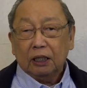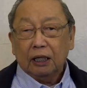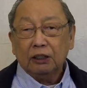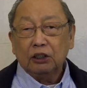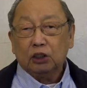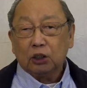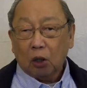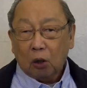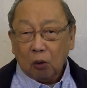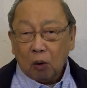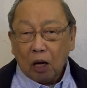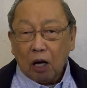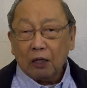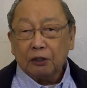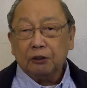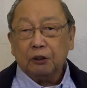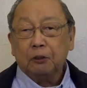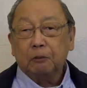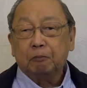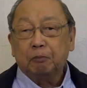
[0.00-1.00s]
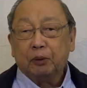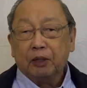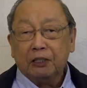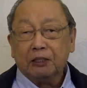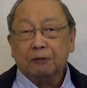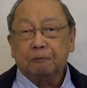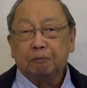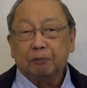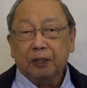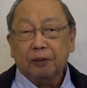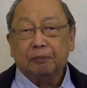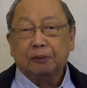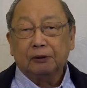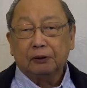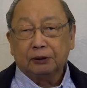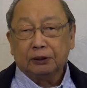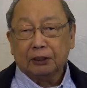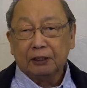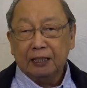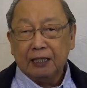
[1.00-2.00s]
and so are the oppressed
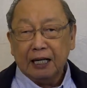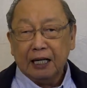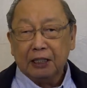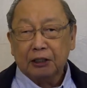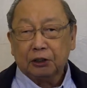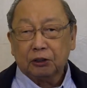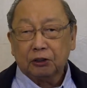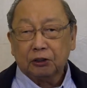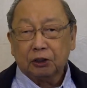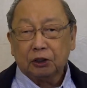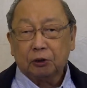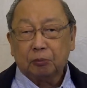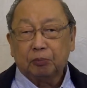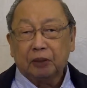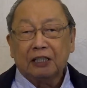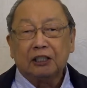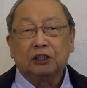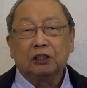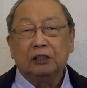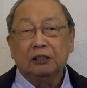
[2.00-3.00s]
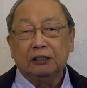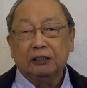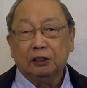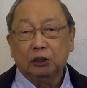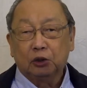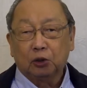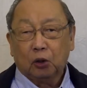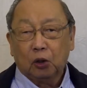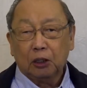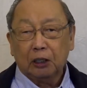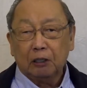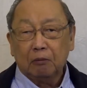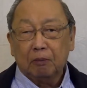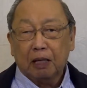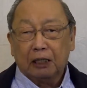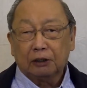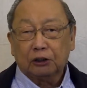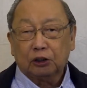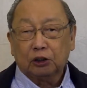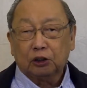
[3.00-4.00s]
peoples and nations, especially the toiling
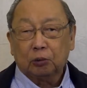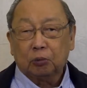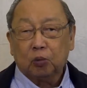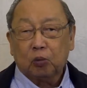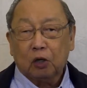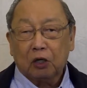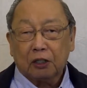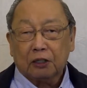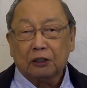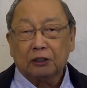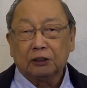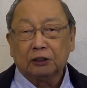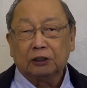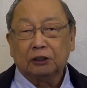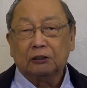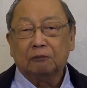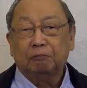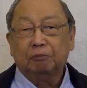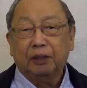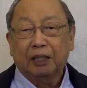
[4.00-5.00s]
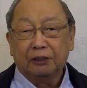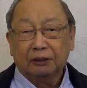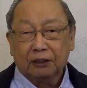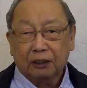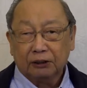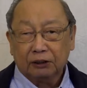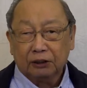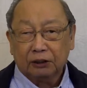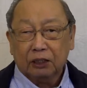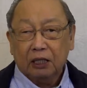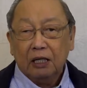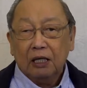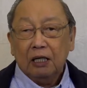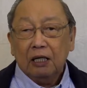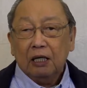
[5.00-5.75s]
masses of workers and peasants,